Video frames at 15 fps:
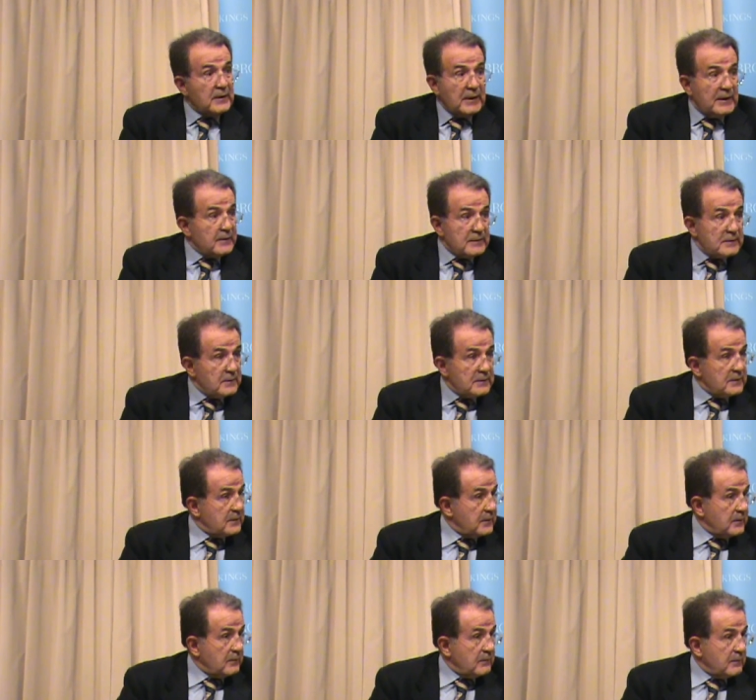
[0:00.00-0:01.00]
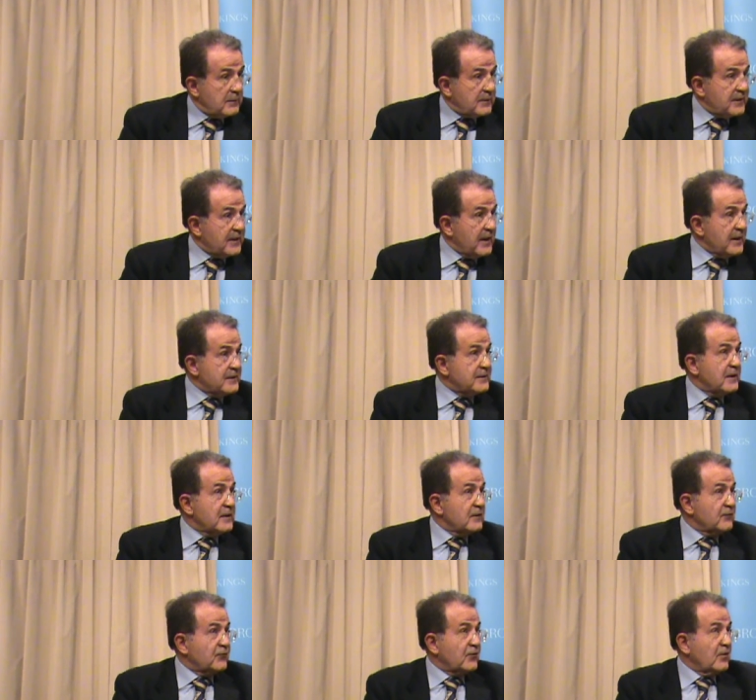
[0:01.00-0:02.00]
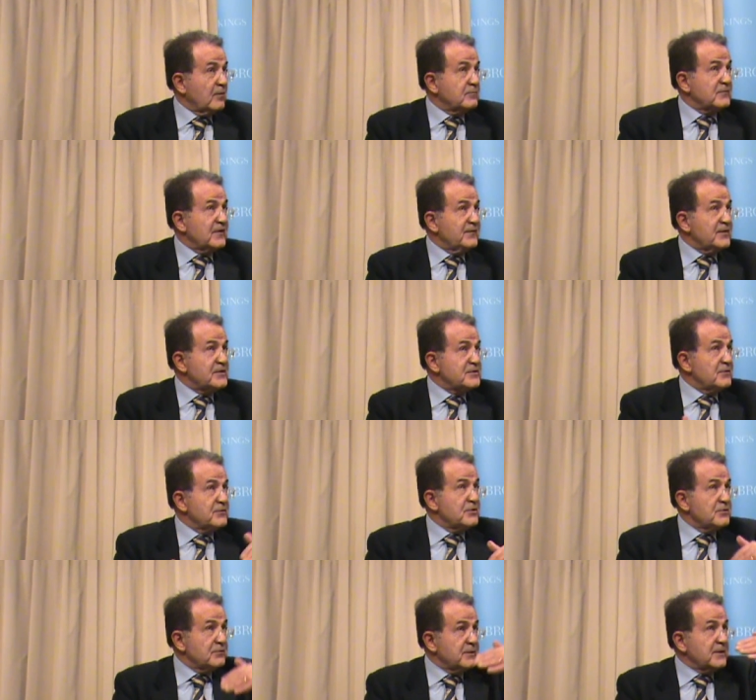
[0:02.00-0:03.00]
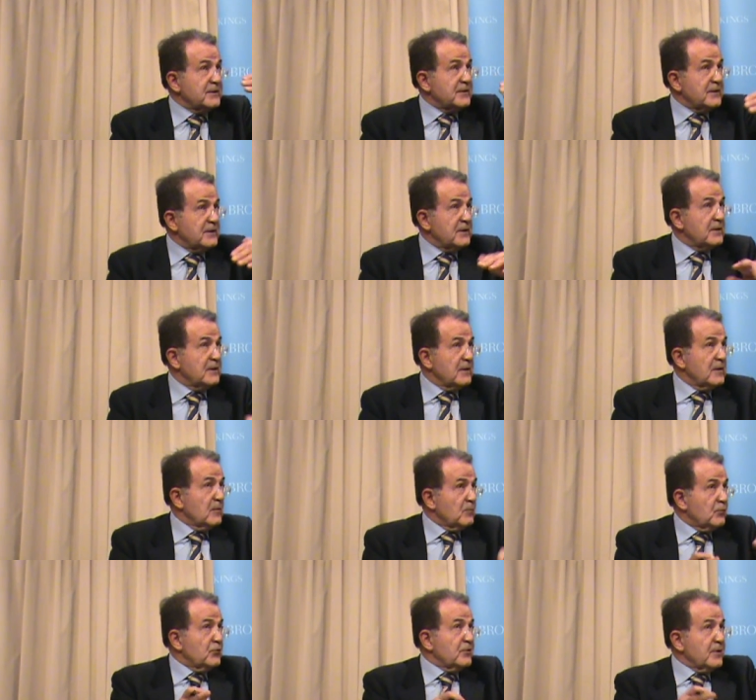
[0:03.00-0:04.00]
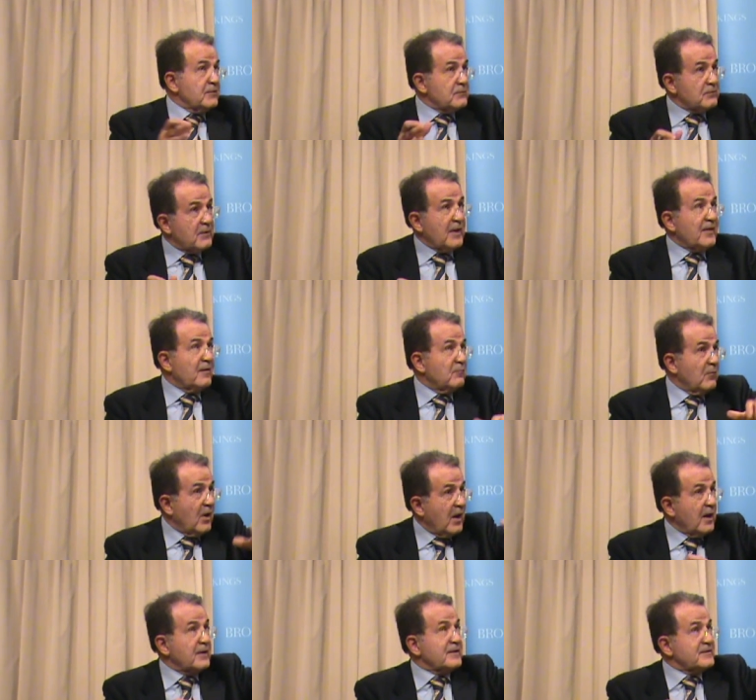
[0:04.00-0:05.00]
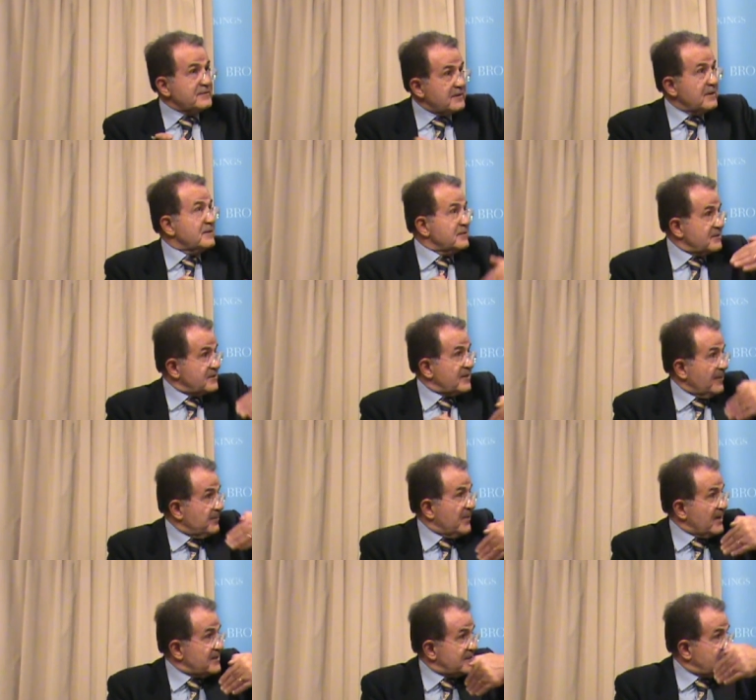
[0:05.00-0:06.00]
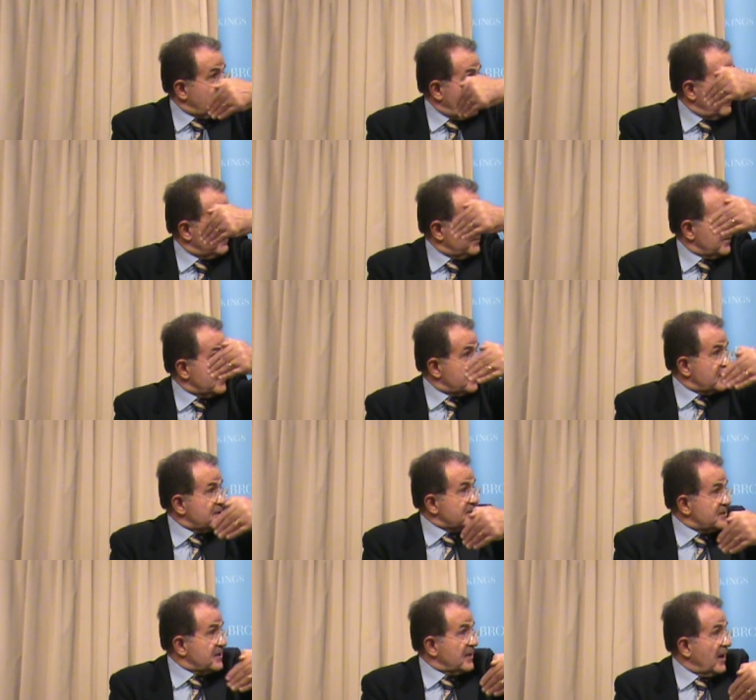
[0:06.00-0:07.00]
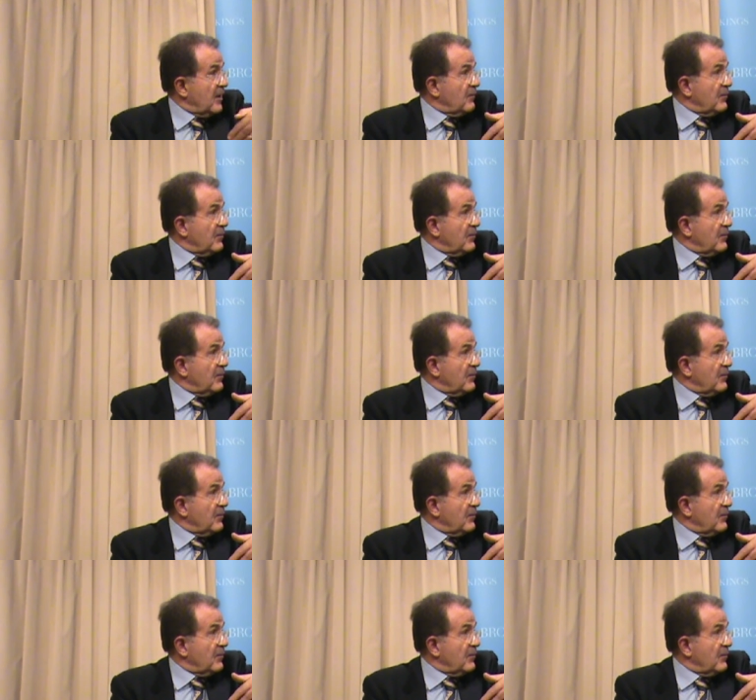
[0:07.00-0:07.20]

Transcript: and you know, creating from division unity, putting together markets, and step by step increasing